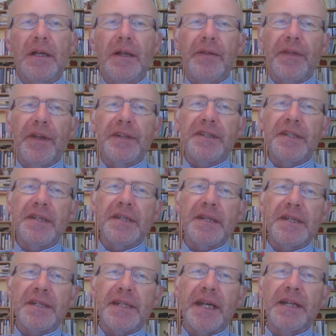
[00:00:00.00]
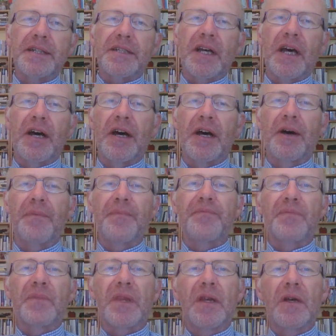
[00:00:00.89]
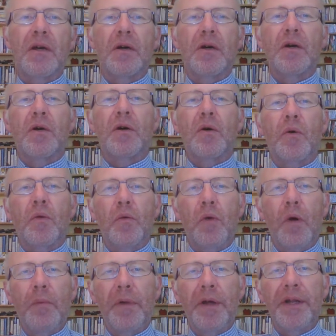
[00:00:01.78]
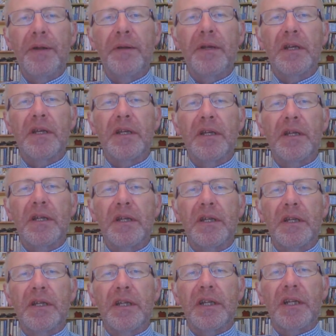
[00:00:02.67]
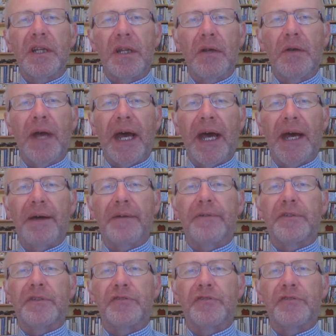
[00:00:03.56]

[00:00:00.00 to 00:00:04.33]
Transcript: Then Jesus said to her, "Woman, you have